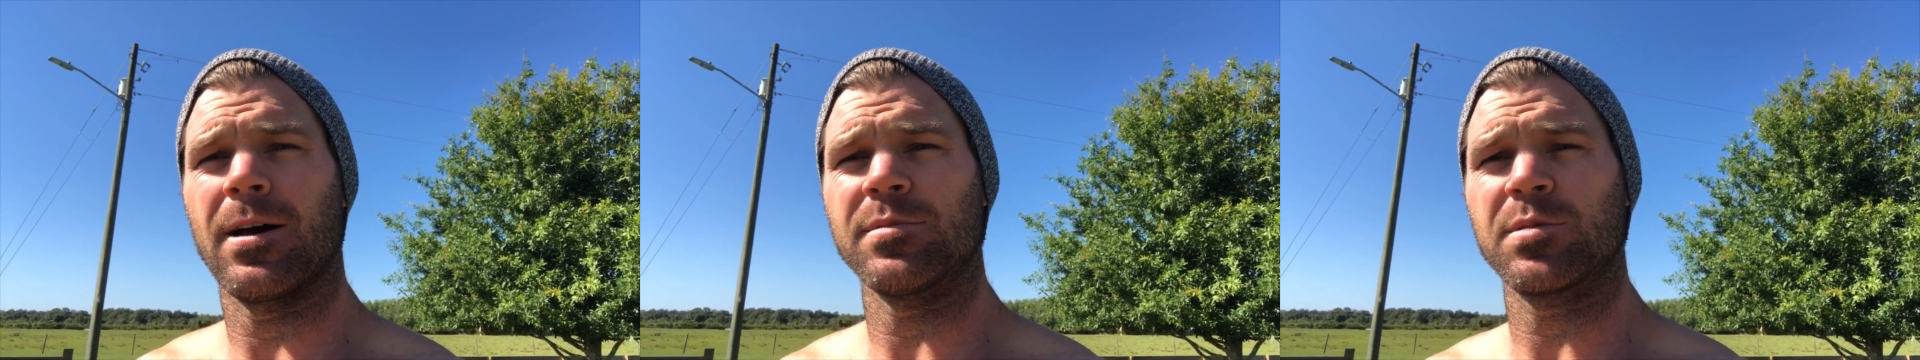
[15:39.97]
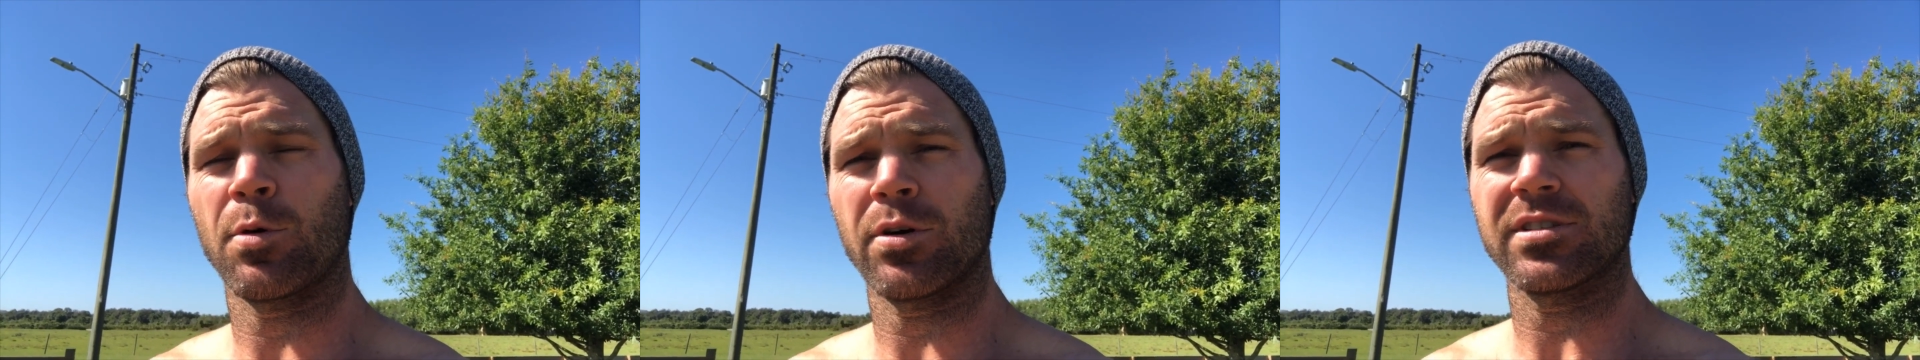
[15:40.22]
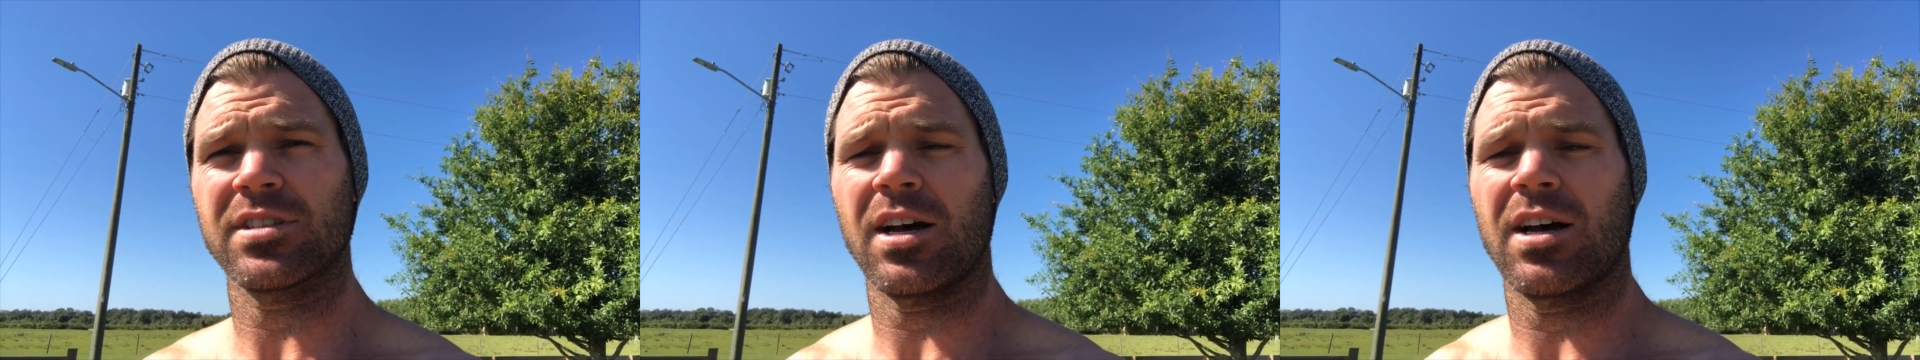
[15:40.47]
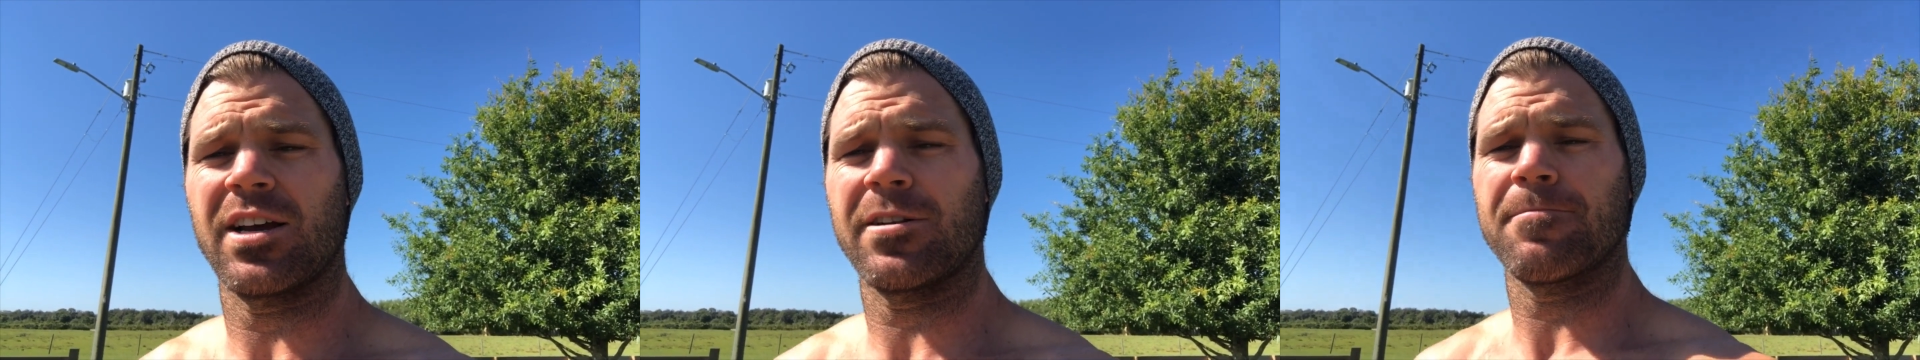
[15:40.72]
sport
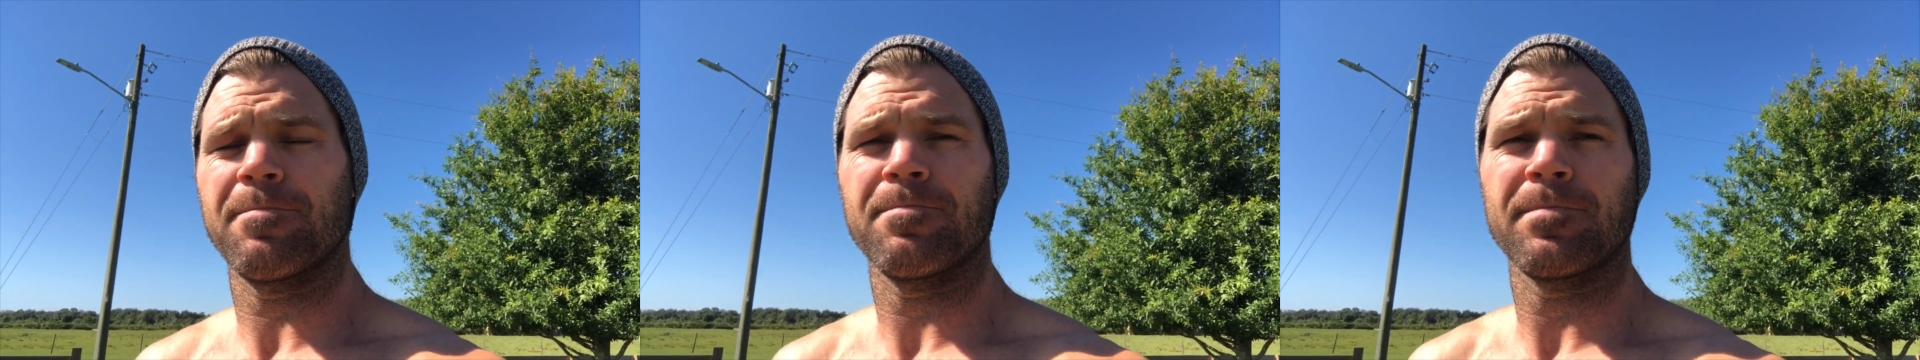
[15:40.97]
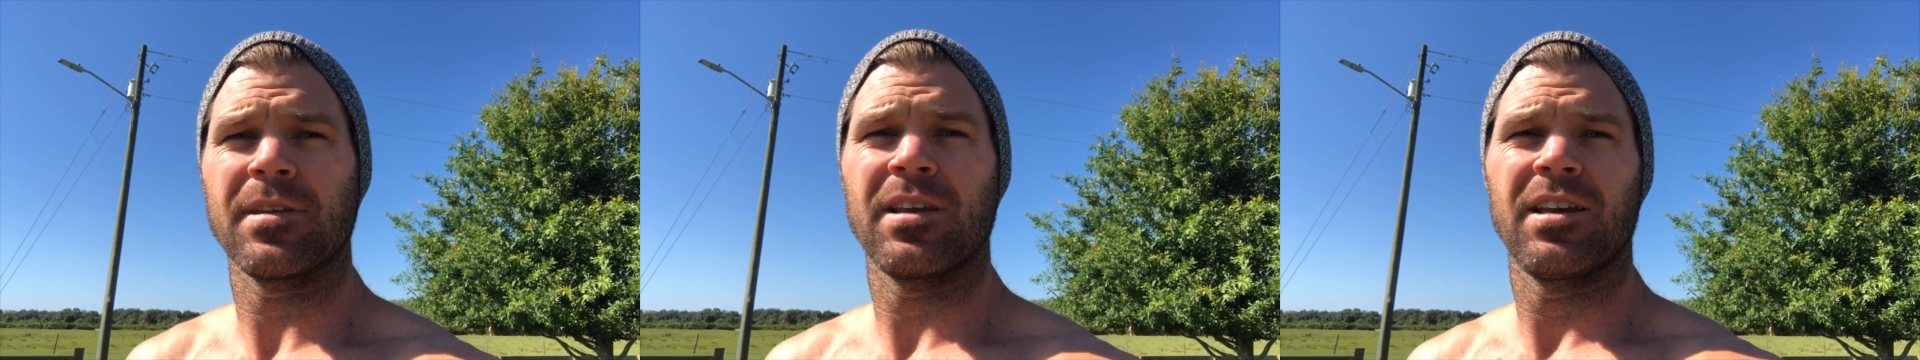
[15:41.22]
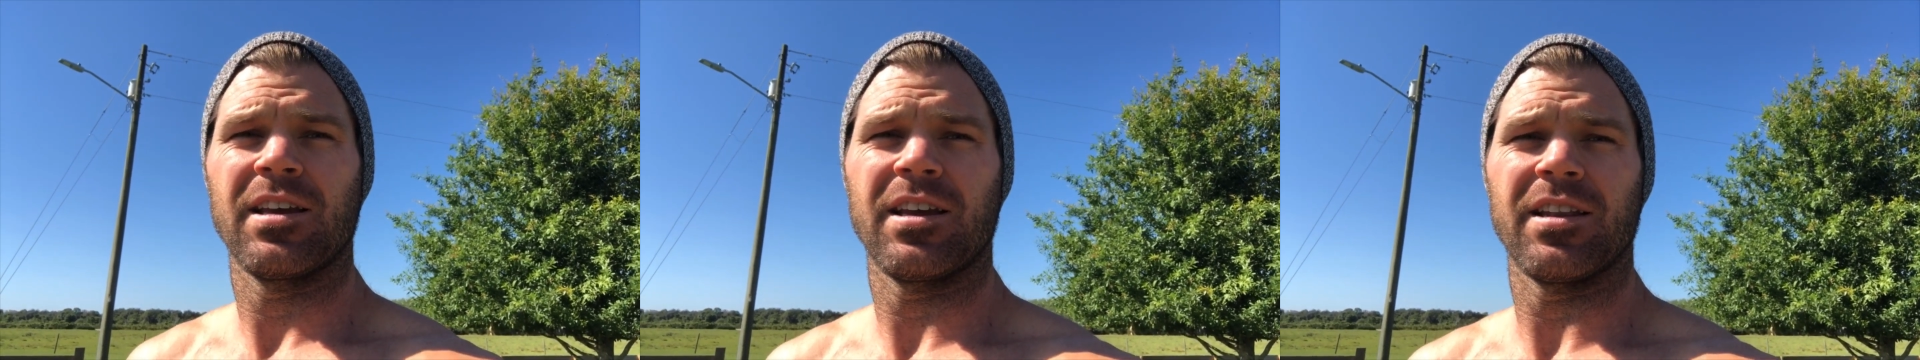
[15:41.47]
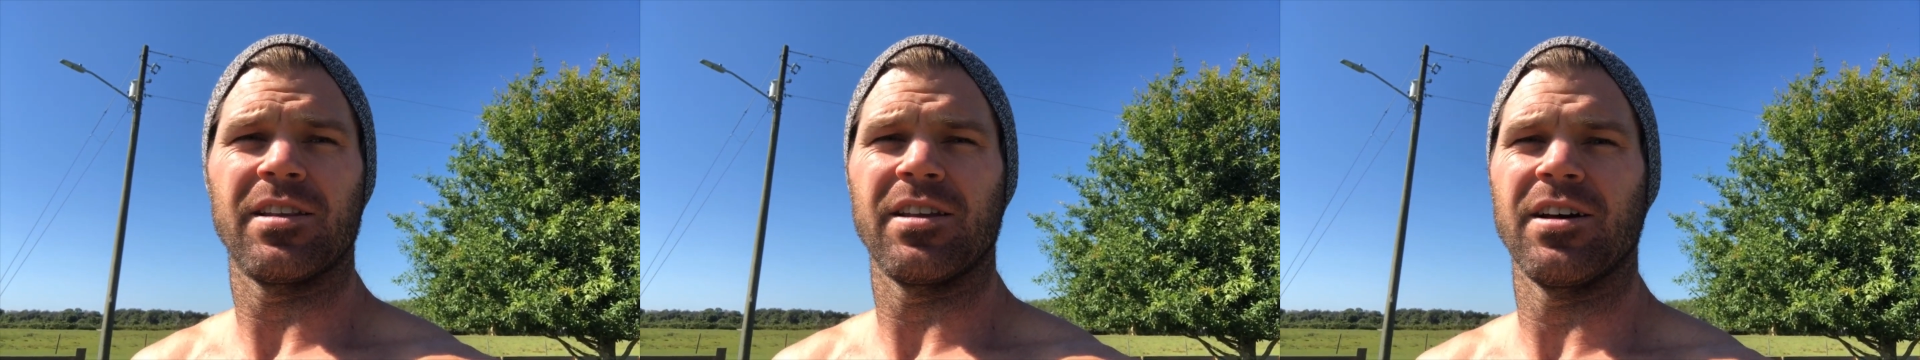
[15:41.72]
design,
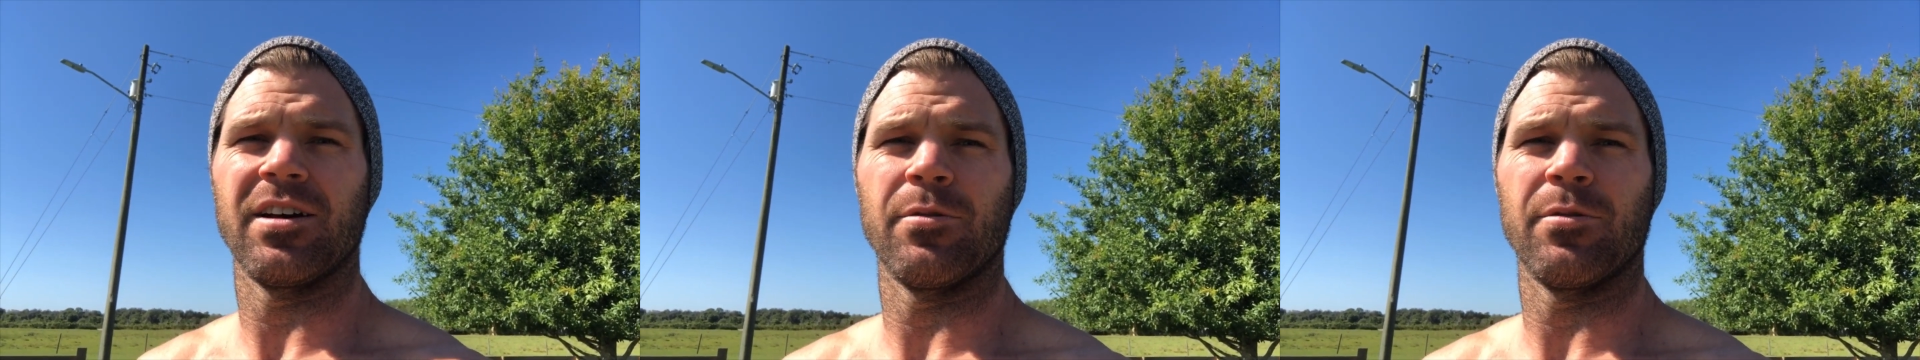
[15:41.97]
in the